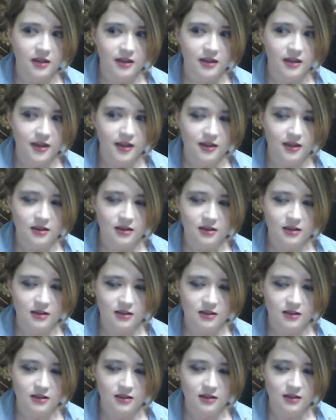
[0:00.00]
And,
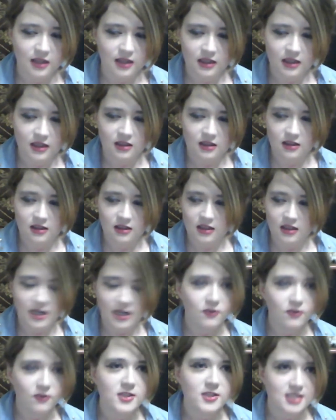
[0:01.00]
like, in
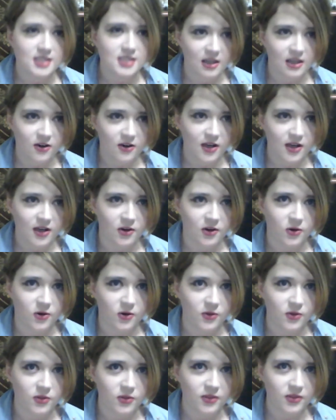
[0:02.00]
every
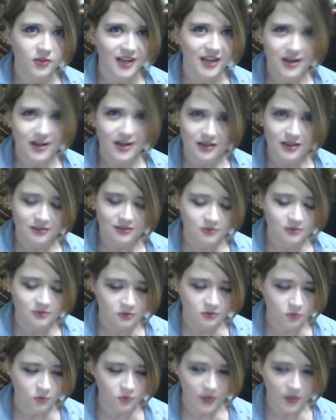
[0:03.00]
scenario that I
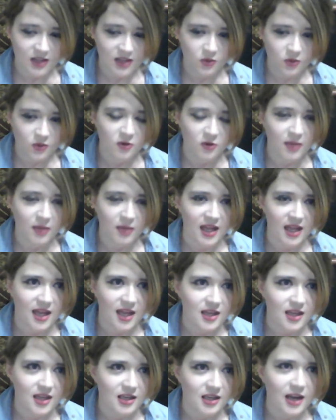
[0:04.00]
ran through in my
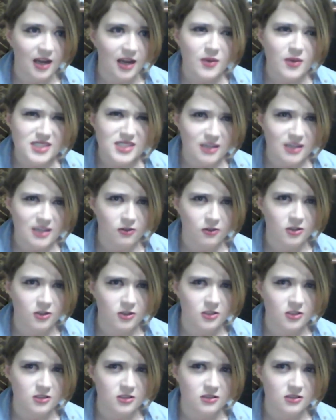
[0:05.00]
head, I was
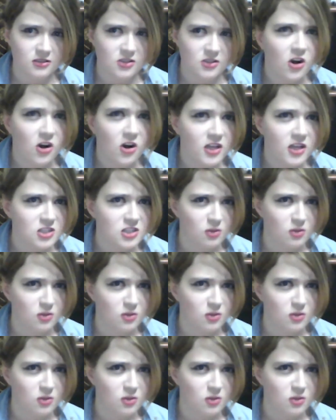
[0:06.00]
never talking to the